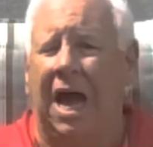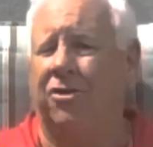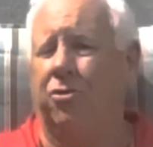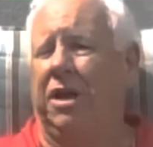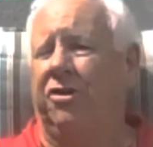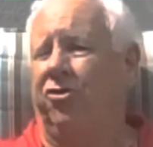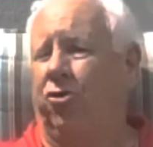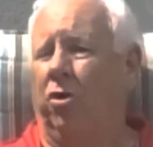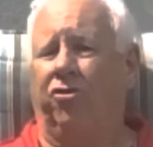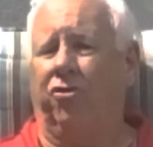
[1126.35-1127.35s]
either a
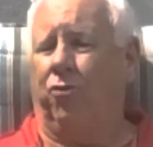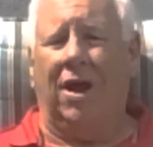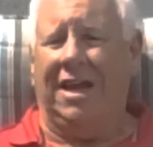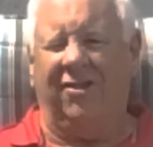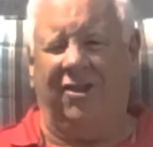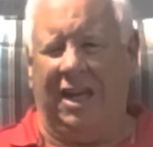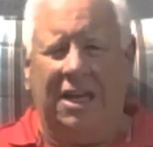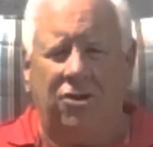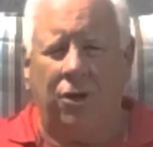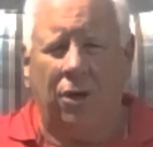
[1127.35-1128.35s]
source of waste heat